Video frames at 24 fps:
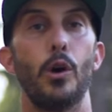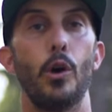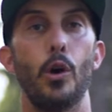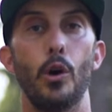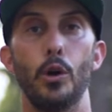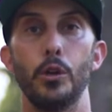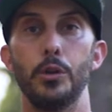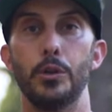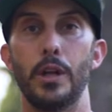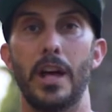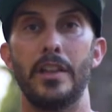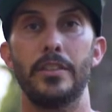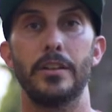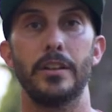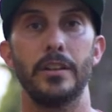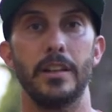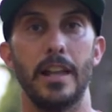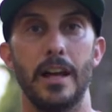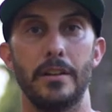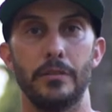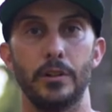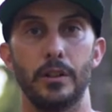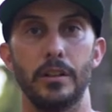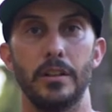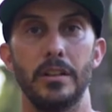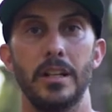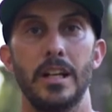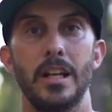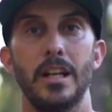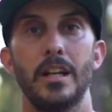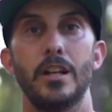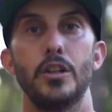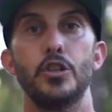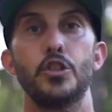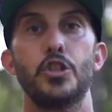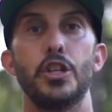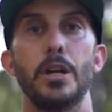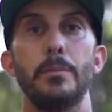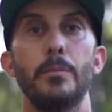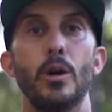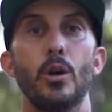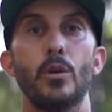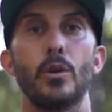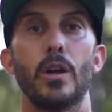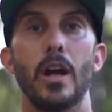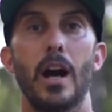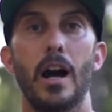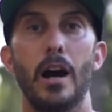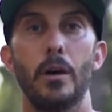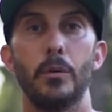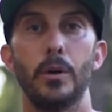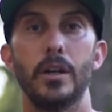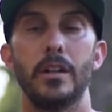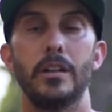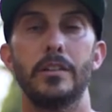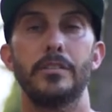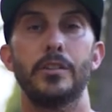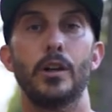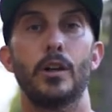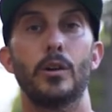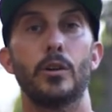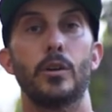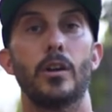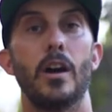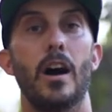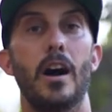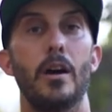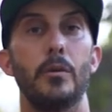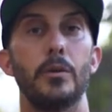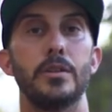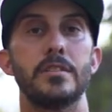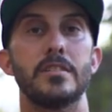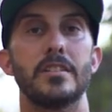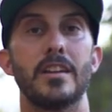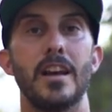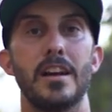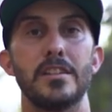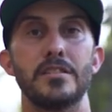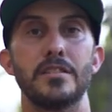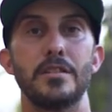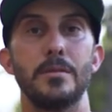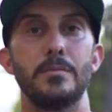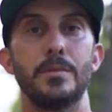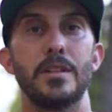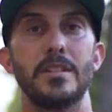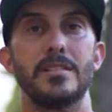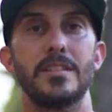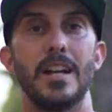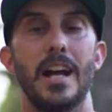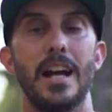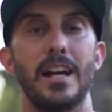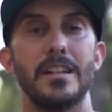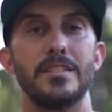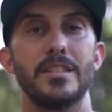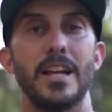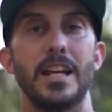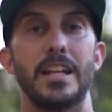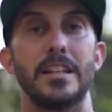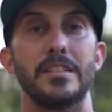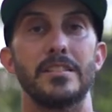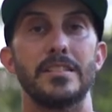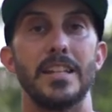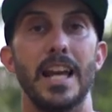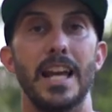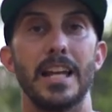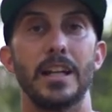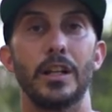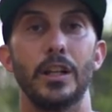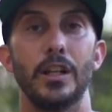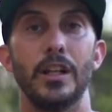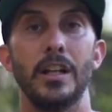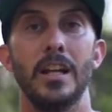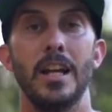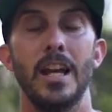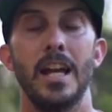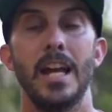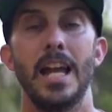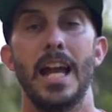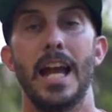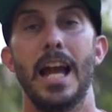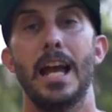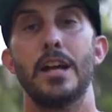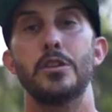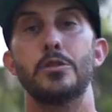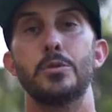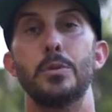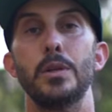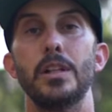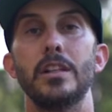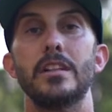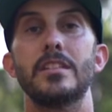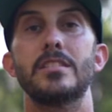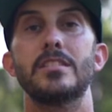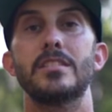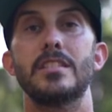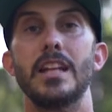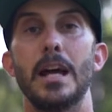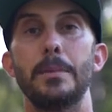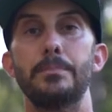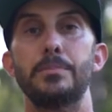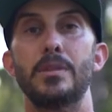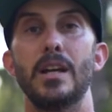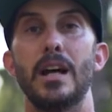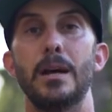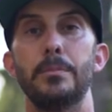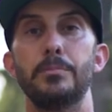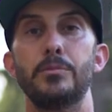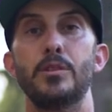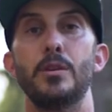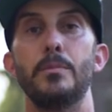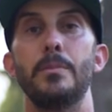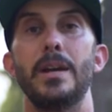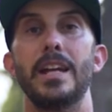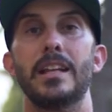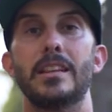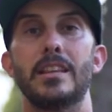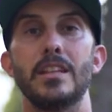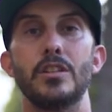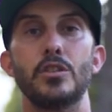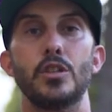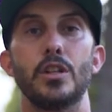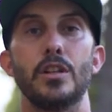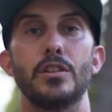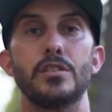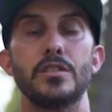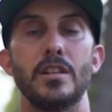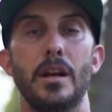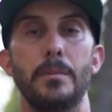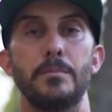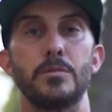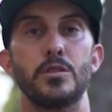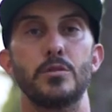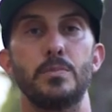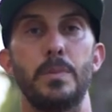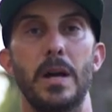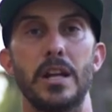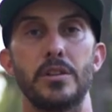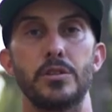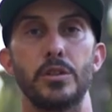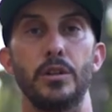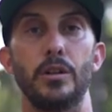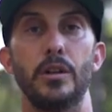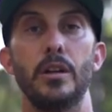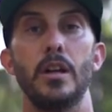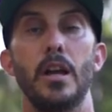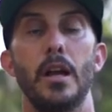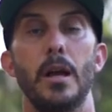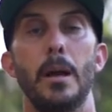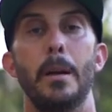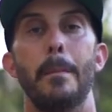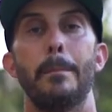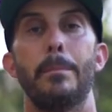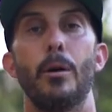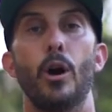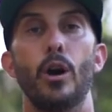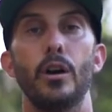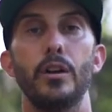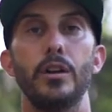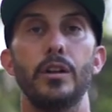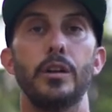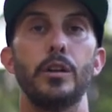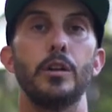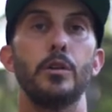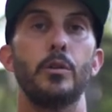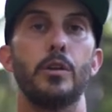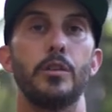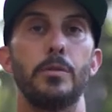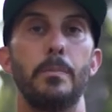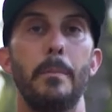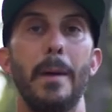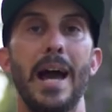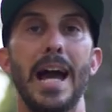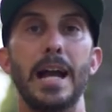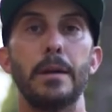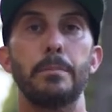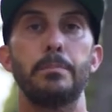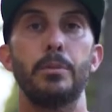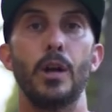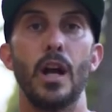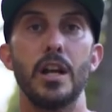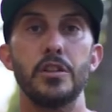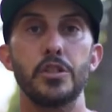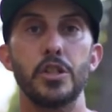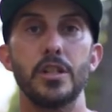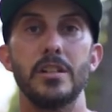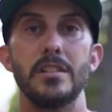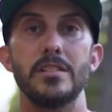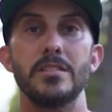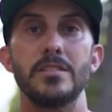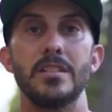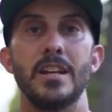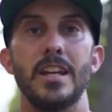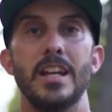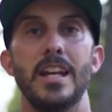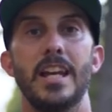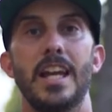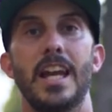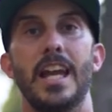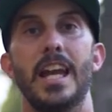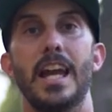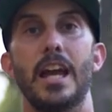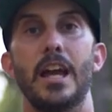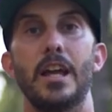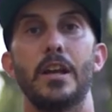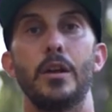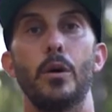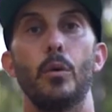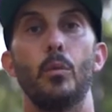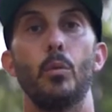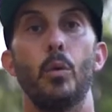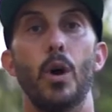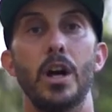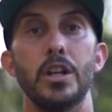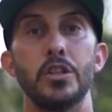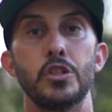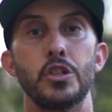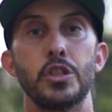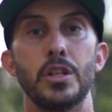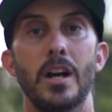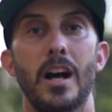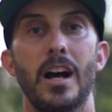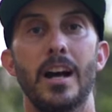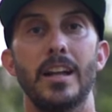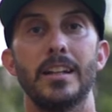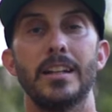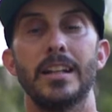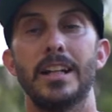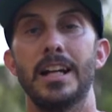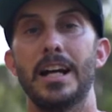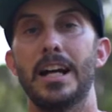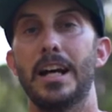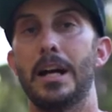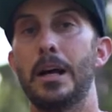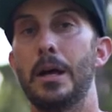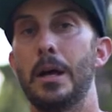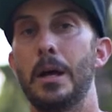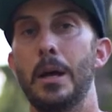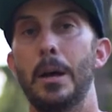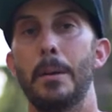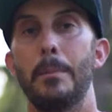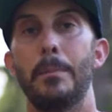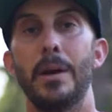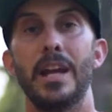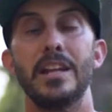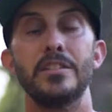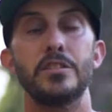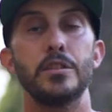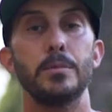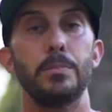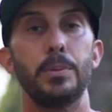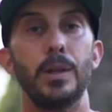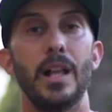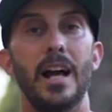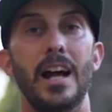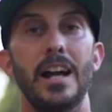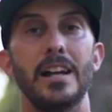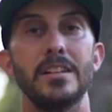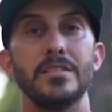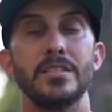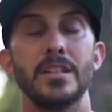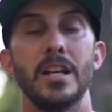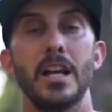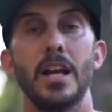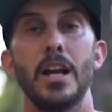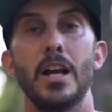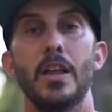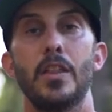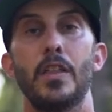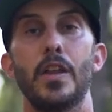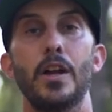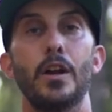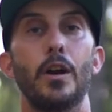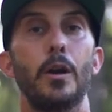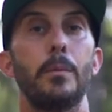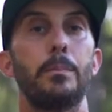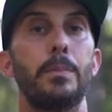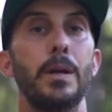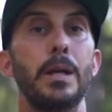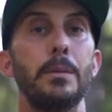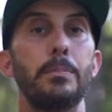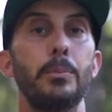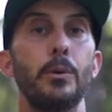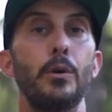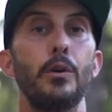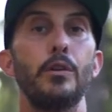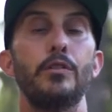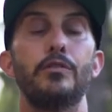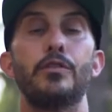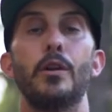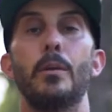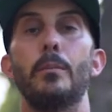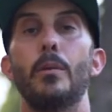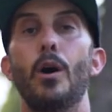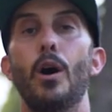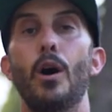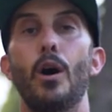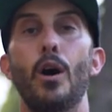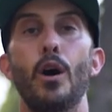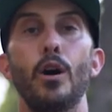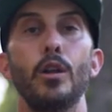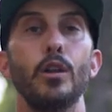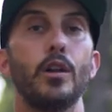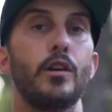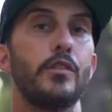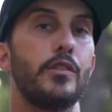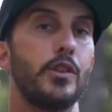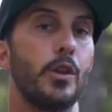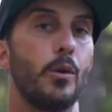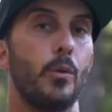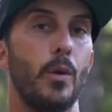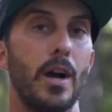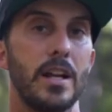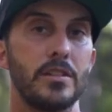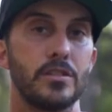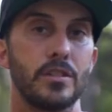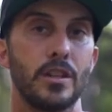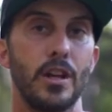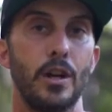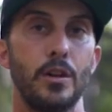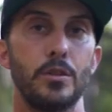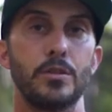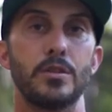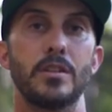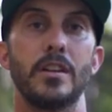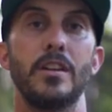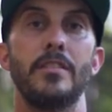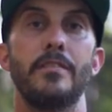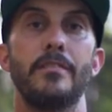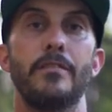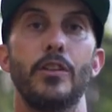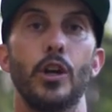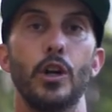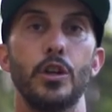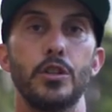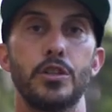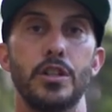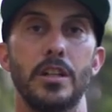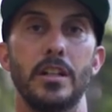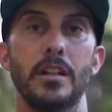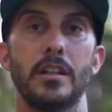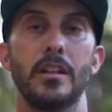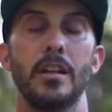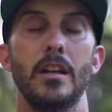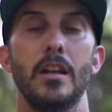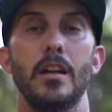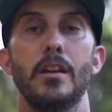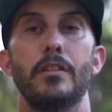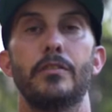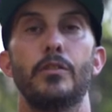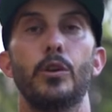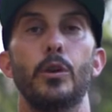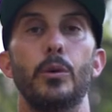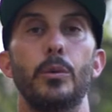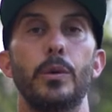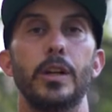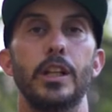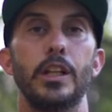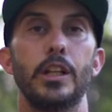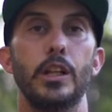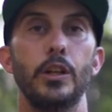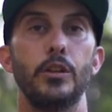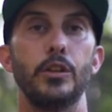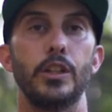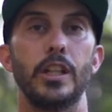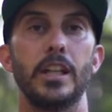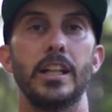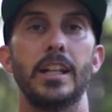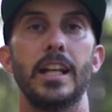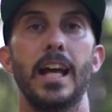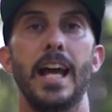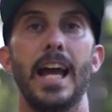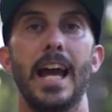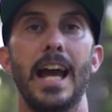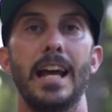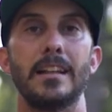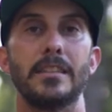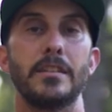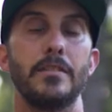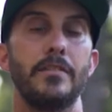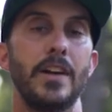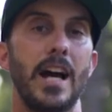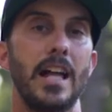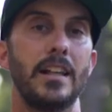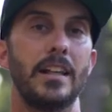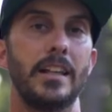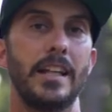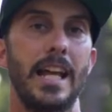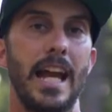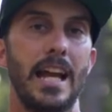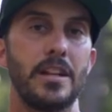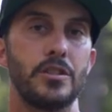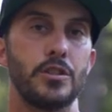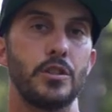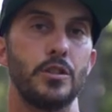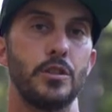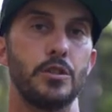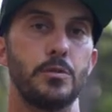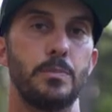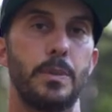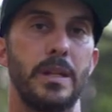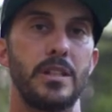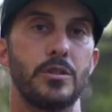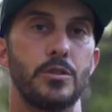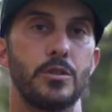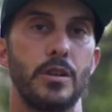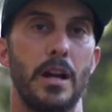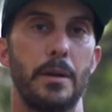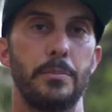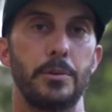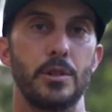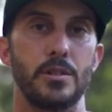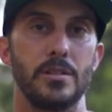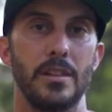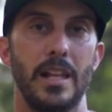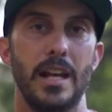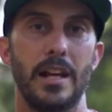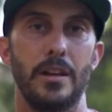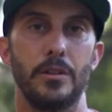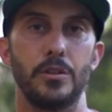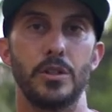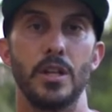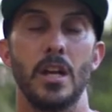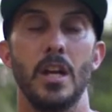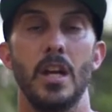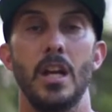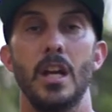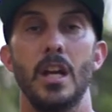a whole nother level. Jim Ogawa of Ogawa's Custom Designs out of Sanger has really stepped up to make this year something special. Partnering with Mack Brushes and One Shot uh, paint supplies, there are people from all over the West Coast converging for a reunion at the Valley Nationals Pinstripers Lounge.